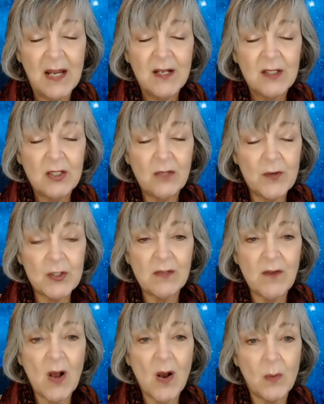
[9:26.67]
So, first of
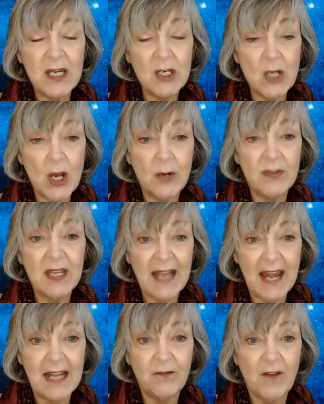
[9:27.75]
all, we know that
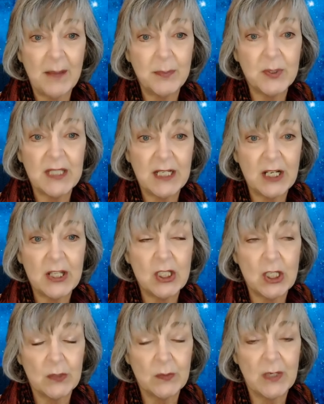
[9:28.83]
85% of the
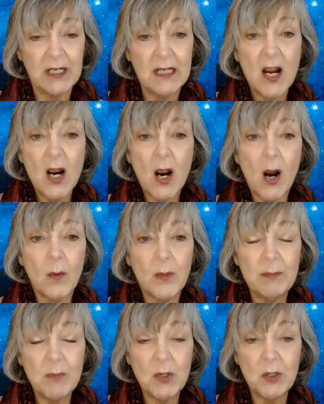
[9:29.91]
children are
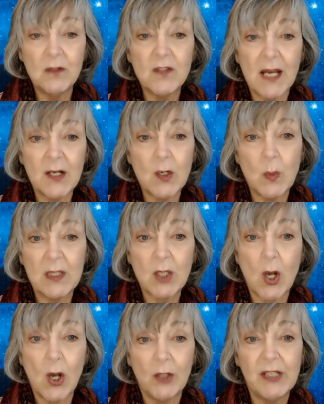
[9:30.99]
removed under what's
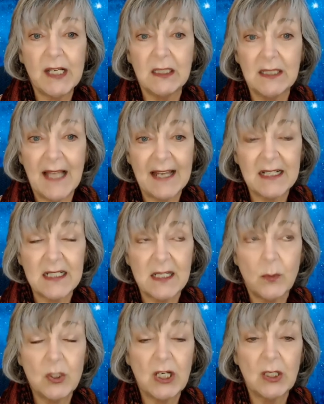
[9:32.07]
called neglect,
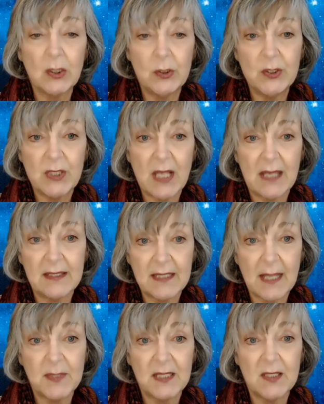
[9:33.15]
which includes
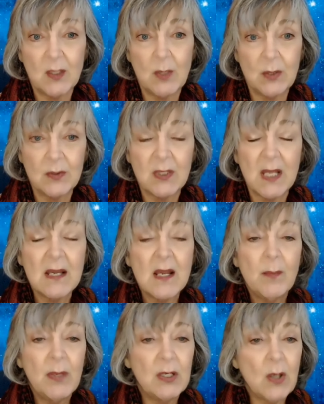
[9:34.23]
substance abuse,
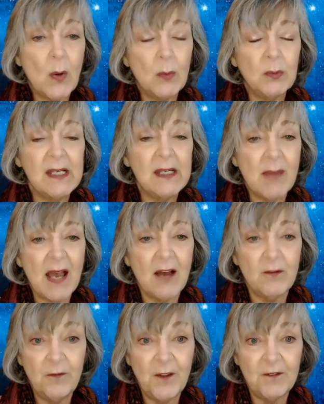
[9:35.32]
but only about
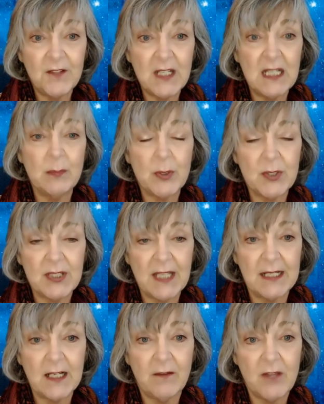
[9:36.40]
15%
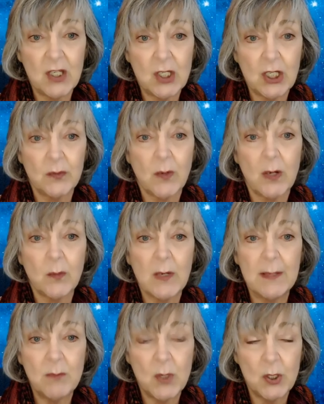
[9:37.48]
of the children
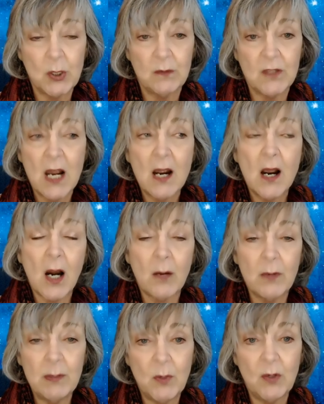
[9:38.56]
removed are
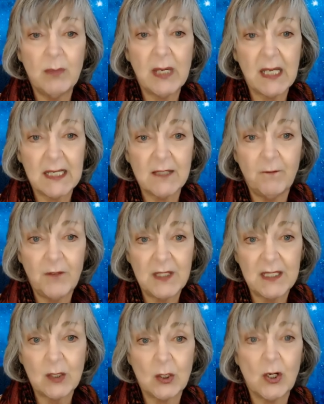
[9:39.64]
removed because of
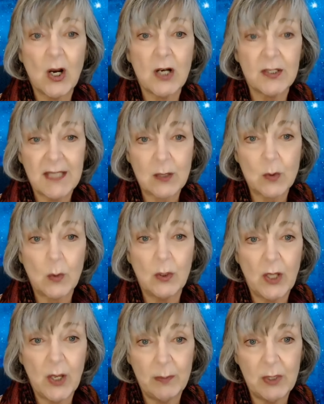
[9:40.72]
physical or sexual
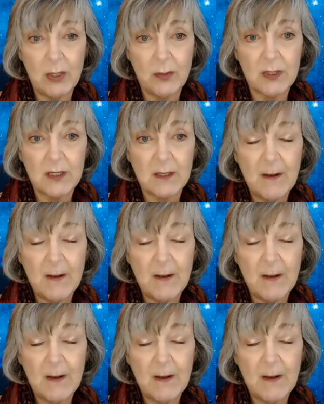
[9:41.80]
abuse.